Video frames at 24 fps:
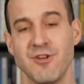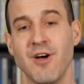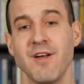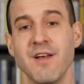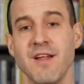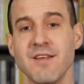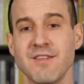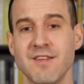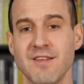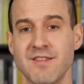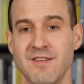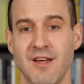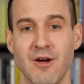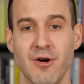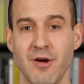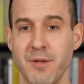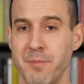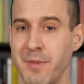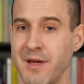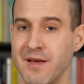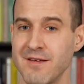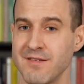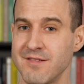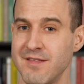not necessarily
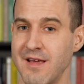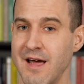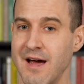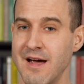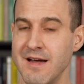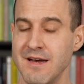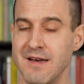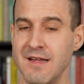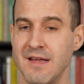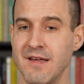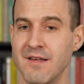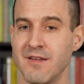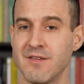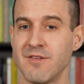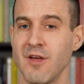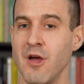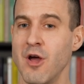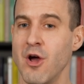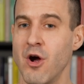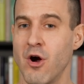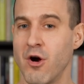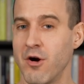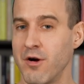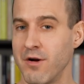because the ideas
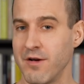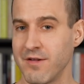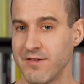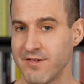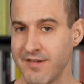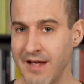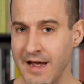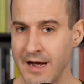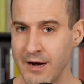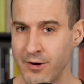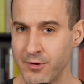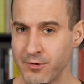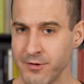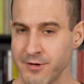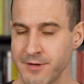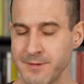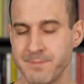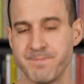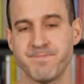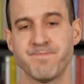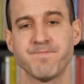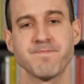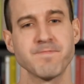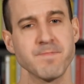aren't sound,
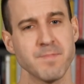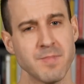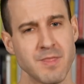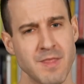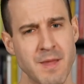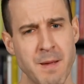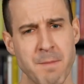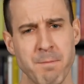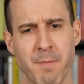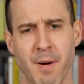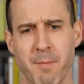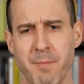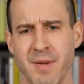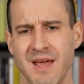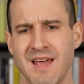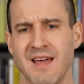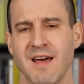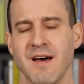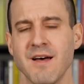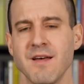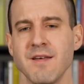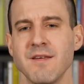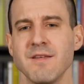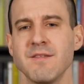but
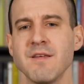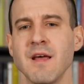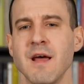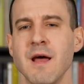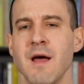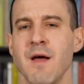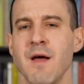because